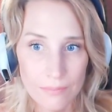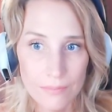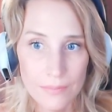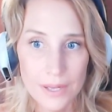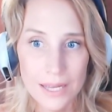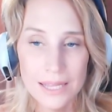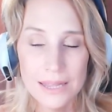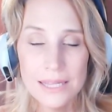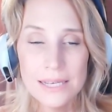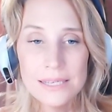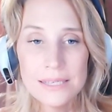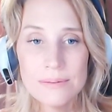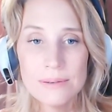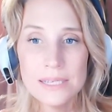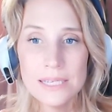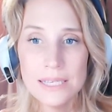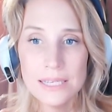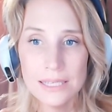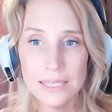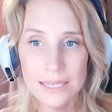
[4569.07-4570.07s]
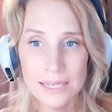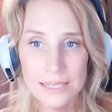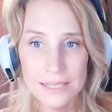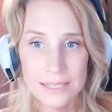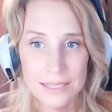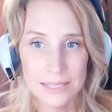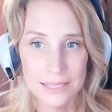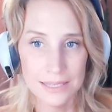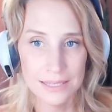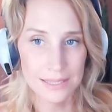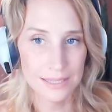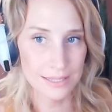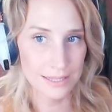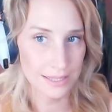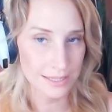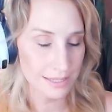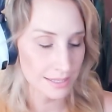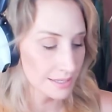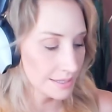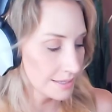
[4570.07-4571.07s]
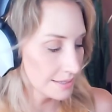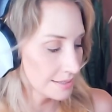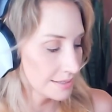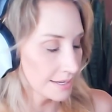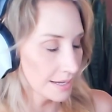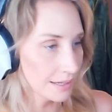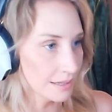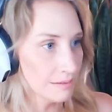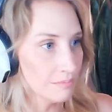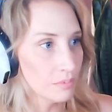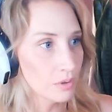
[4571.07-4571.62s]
In this particular instance, this is the second